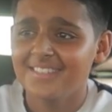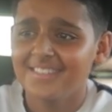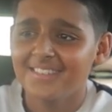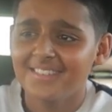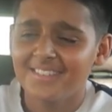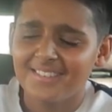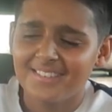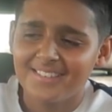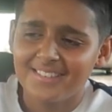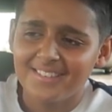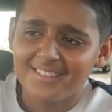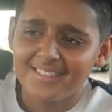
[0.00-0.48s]

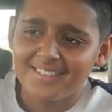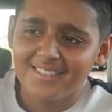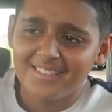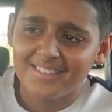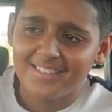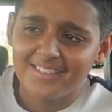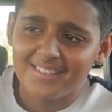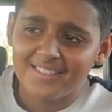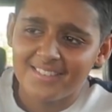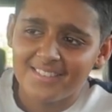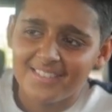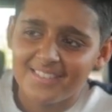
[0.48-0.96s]

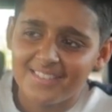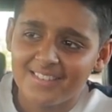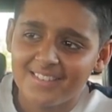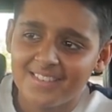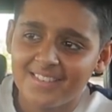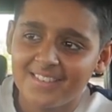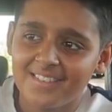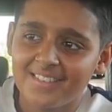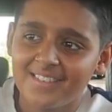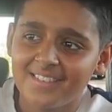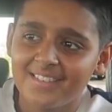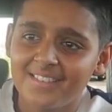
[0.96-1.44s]

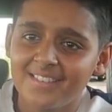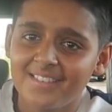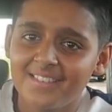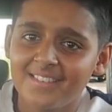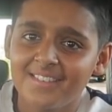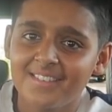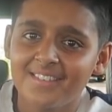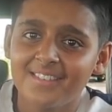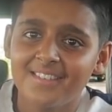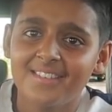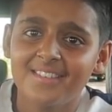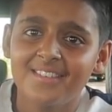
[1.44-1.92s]

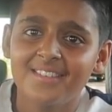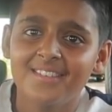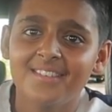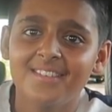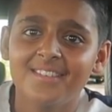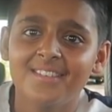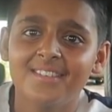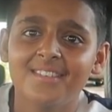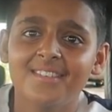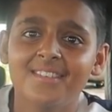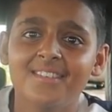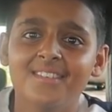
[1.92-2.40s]

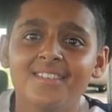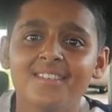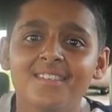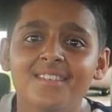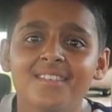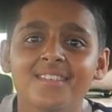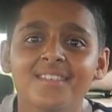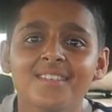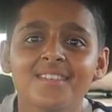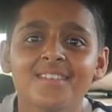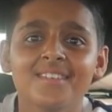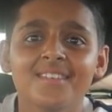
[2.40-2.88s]

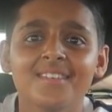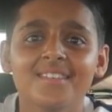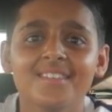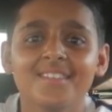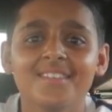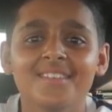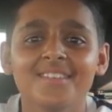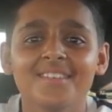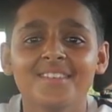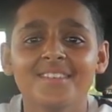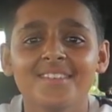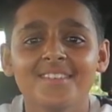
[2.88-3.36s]

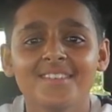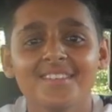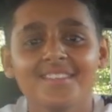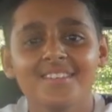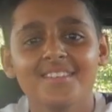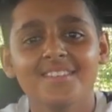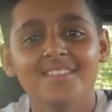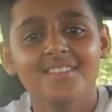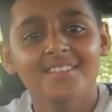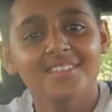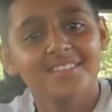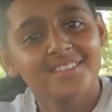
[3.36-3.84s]

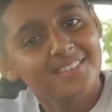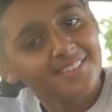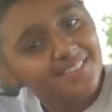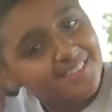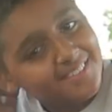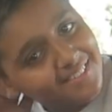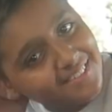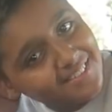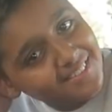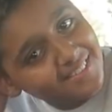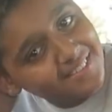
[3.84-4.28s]
The person shown says nothing.